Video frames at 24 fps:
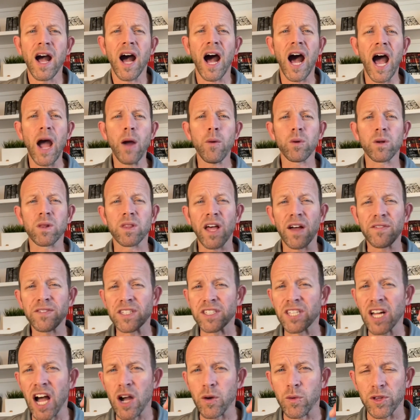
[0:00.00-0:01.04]
I would love to
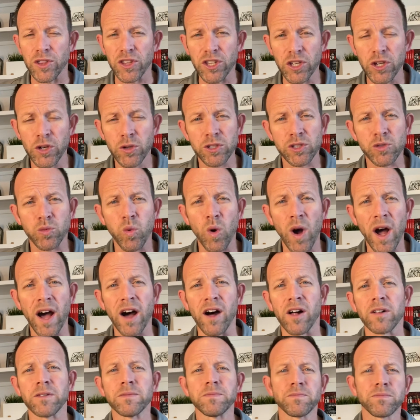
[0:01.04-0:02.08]
talk with you as
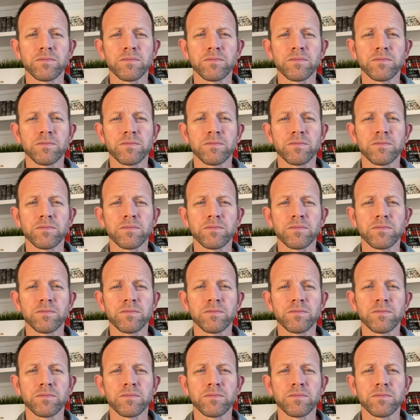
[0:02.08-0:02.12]
well.